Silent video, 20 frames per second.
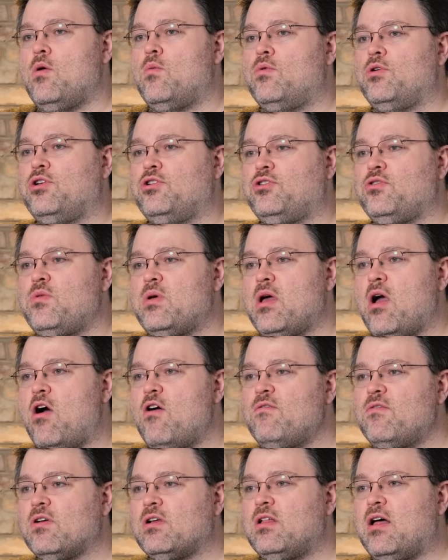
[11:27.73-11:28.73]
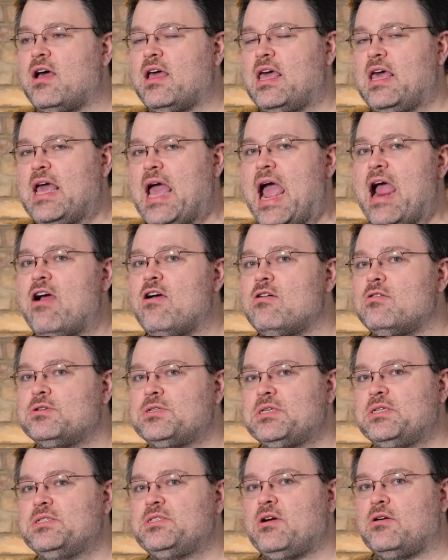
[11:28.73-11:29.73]
when you're doing overclocking,
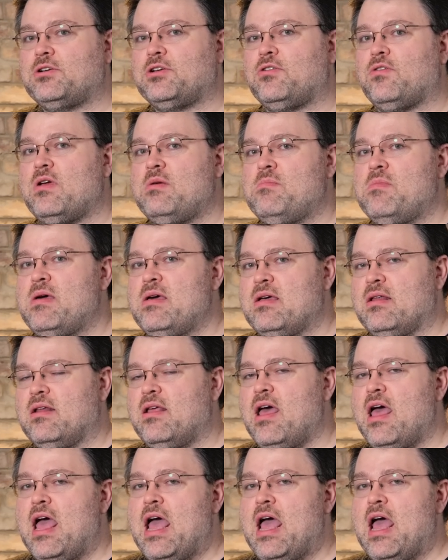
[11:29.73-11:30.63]
errors can start to creep in.